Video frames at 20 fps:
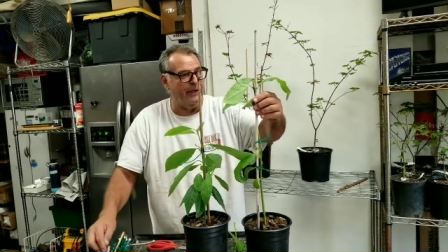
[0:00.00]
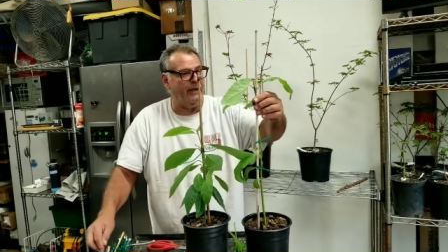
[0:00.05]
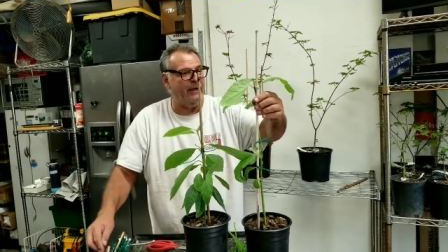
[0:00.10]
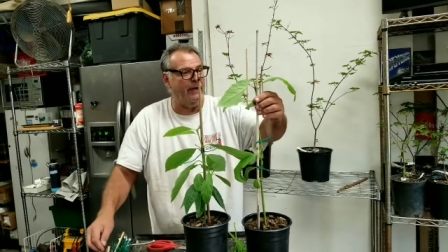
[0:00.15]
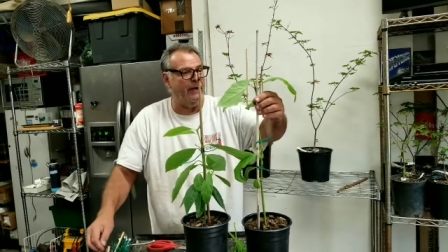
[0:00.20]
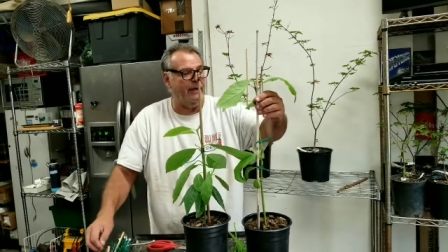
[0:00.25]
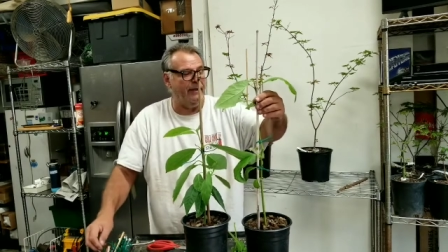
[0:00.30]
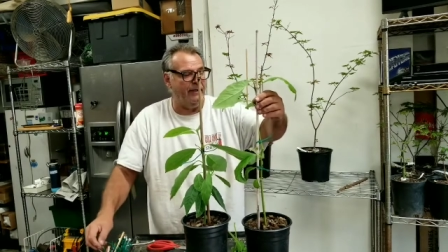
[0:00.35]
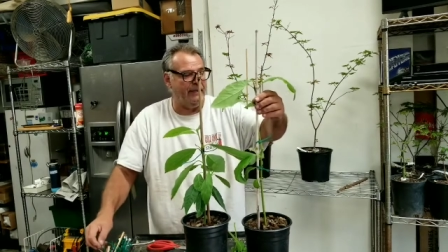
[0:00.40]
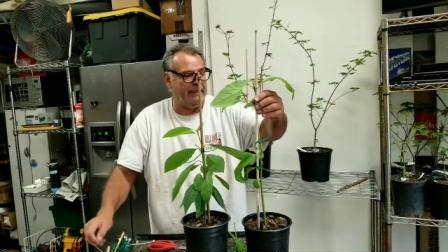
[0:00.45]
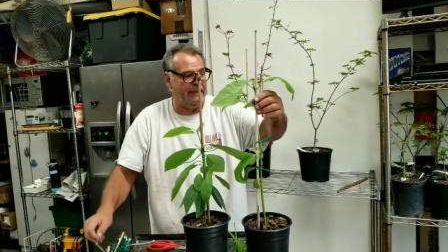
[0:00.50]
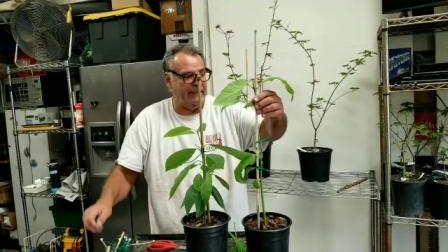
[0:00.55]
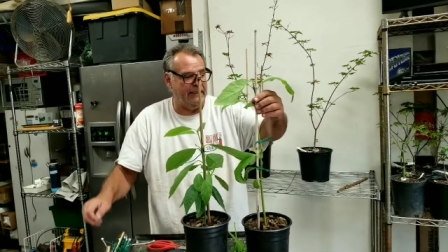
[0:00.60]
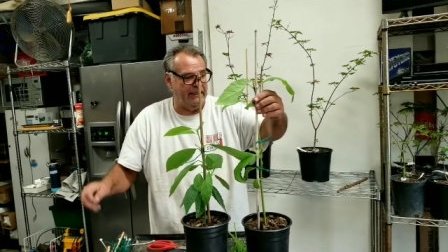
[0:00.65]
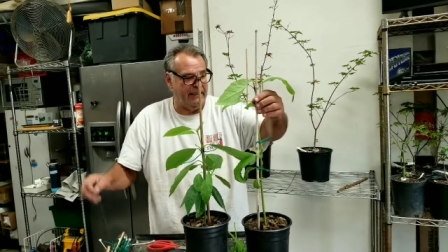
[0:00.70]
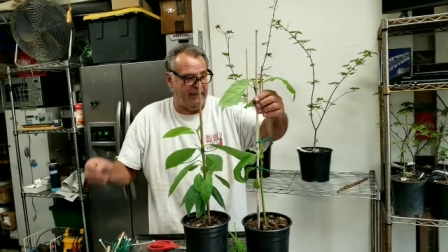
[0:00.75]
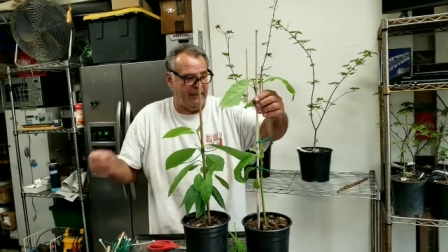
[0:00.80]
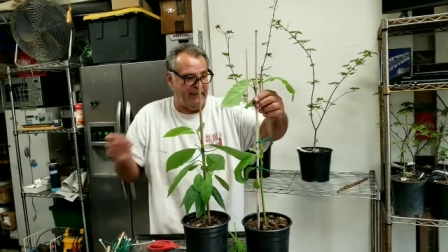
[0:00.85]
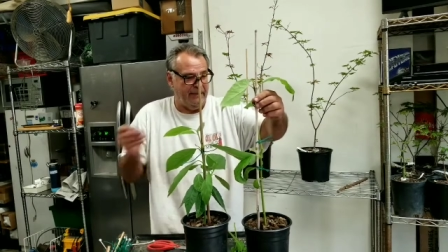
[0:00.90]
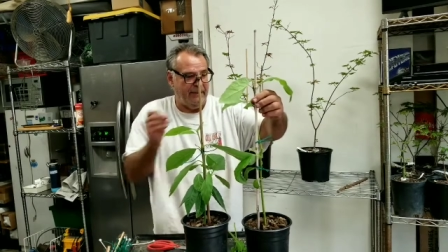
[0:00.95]
are,
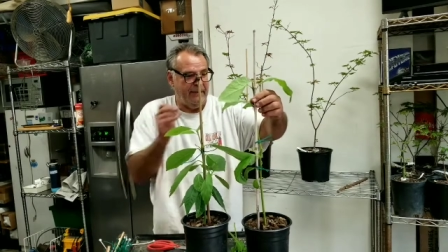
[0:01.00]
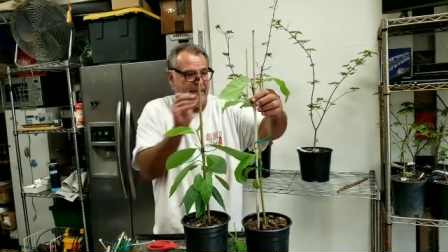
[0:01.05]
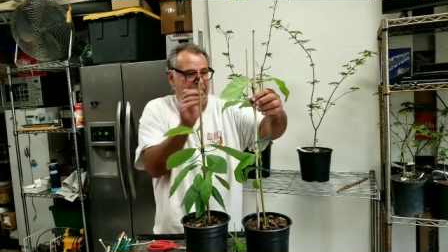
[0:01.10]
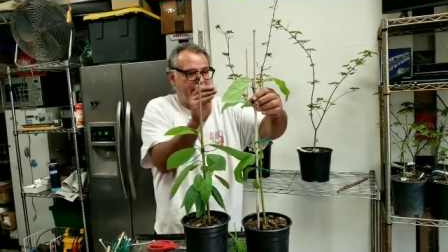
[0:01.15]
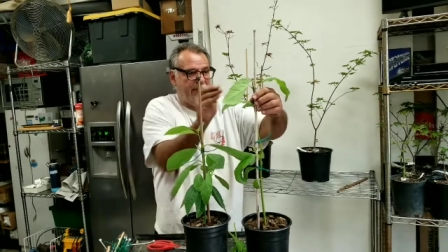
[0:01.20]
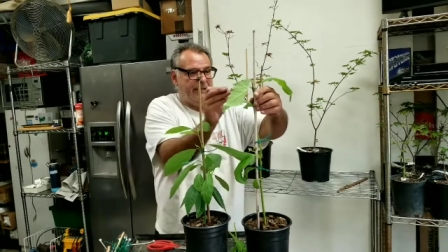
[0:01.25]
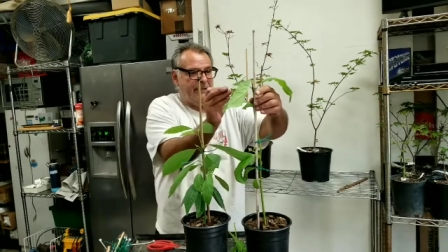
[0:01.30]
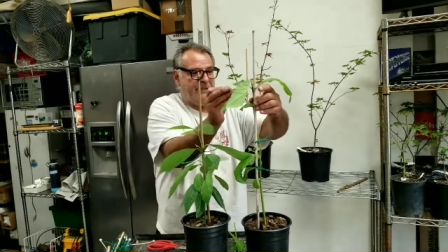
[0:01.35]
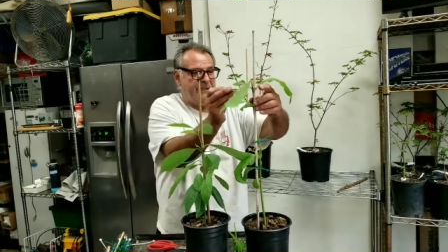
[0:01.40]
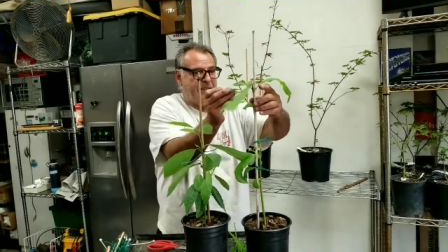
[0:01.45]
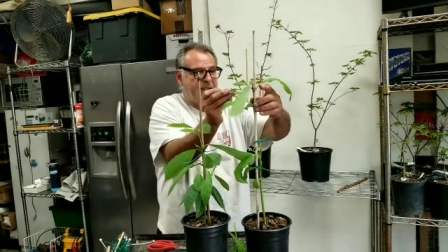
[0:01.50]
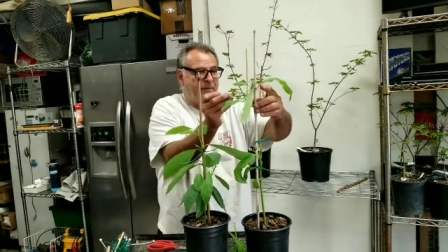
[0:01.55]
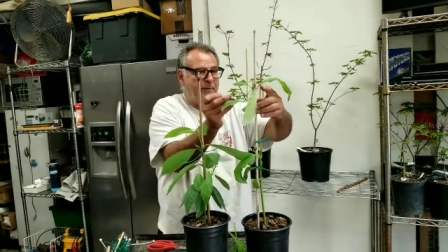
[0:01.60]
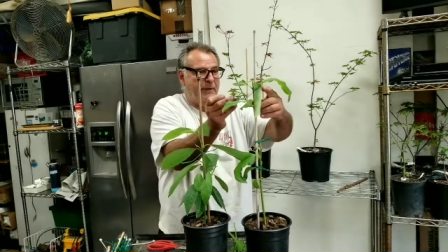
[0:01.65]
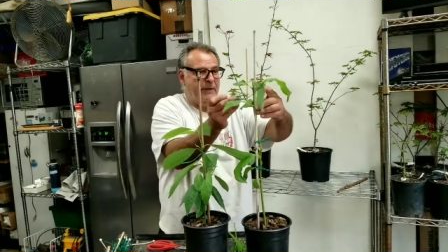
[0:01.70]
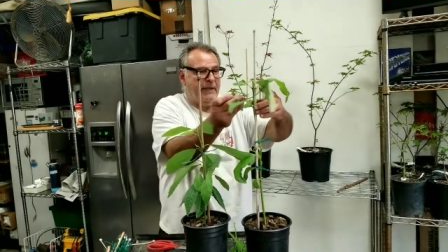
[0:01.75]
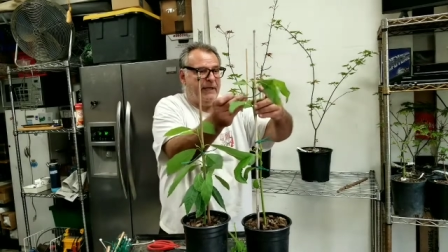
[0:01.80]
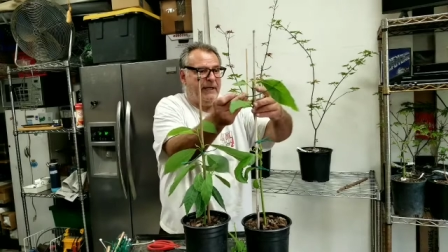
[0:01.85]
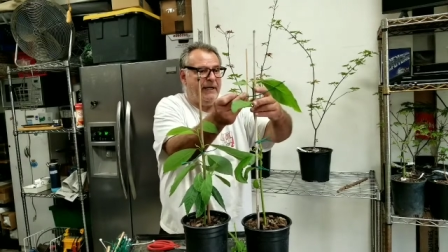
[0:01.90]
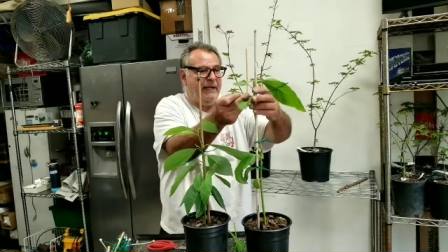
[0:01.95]
to see
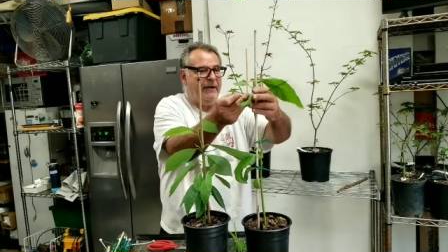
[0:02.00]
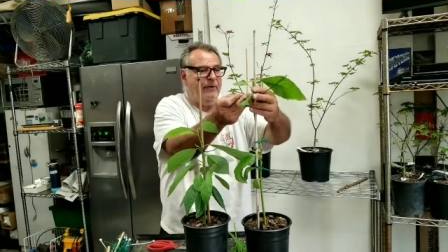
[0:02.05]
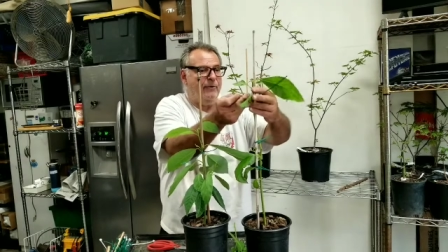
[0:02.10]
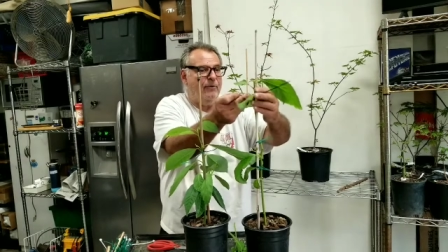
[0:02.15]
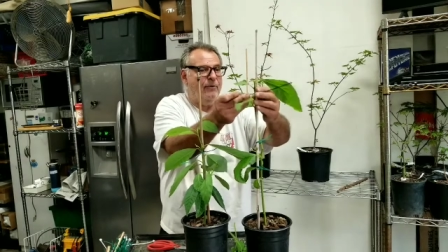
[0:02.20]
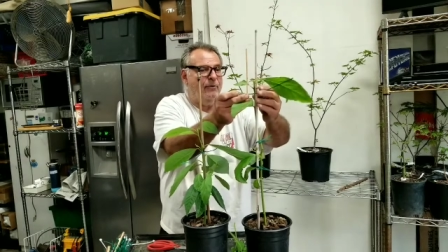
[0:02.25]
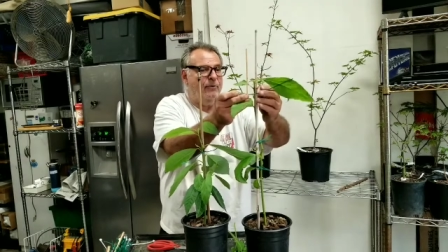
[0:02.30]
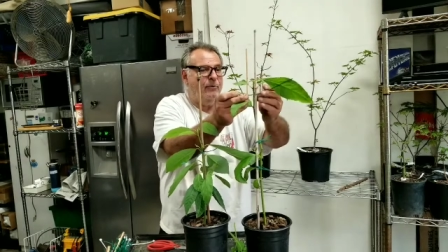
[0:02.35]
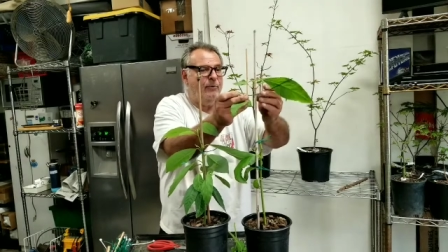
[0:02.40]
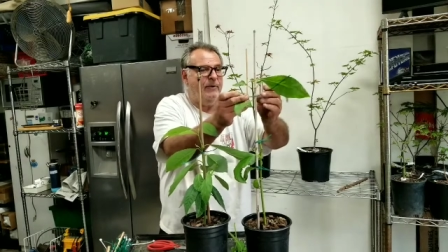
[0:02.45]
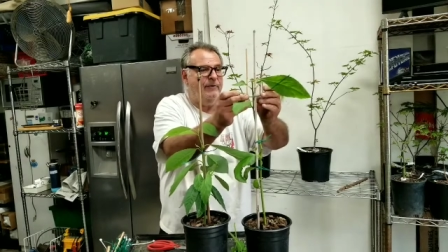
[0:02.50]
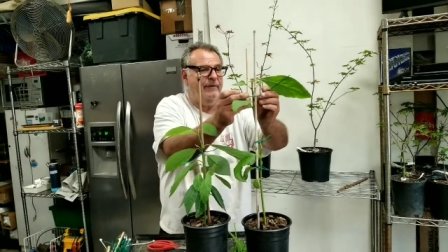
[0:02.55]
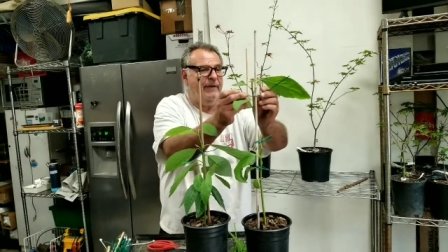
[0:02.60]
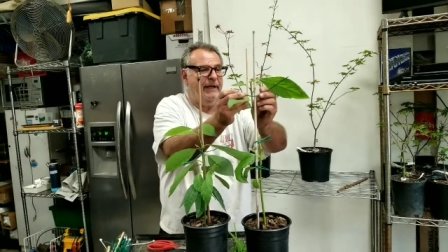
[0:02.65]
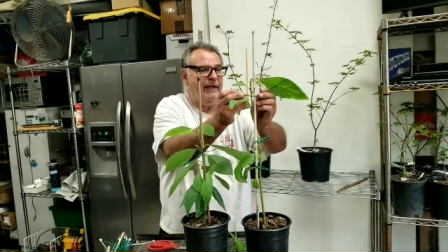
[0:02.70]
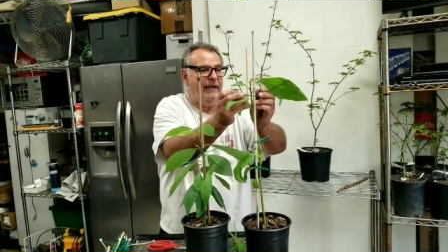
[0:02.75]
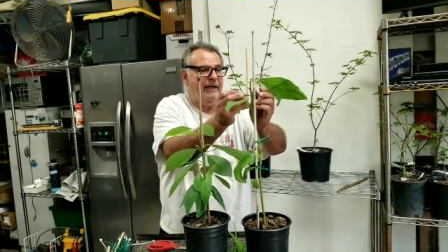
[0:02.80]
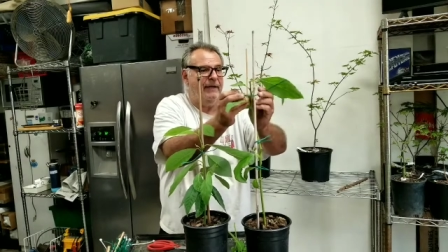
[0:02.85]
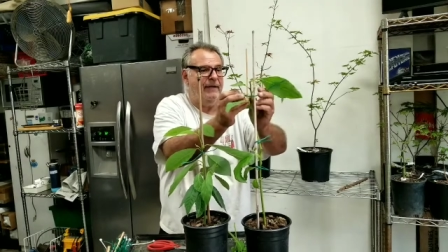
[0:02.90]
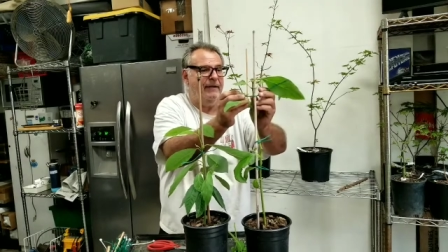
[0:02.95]
what kind of growth we've
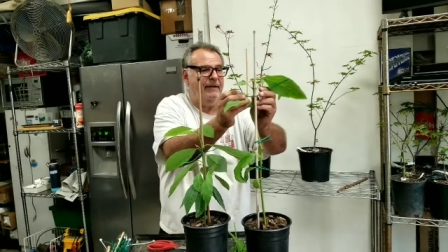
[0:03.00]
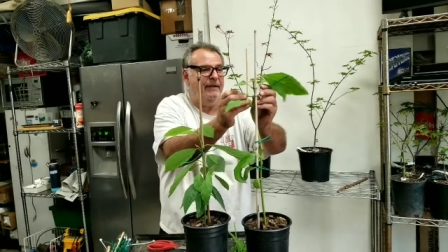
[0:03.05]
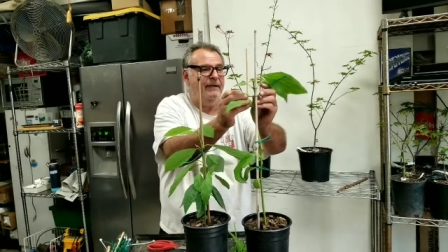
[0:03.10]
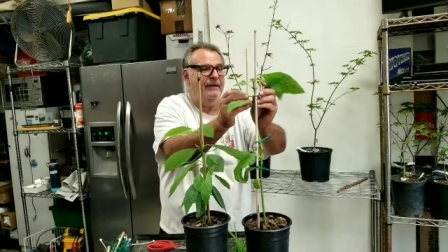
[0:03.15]
had.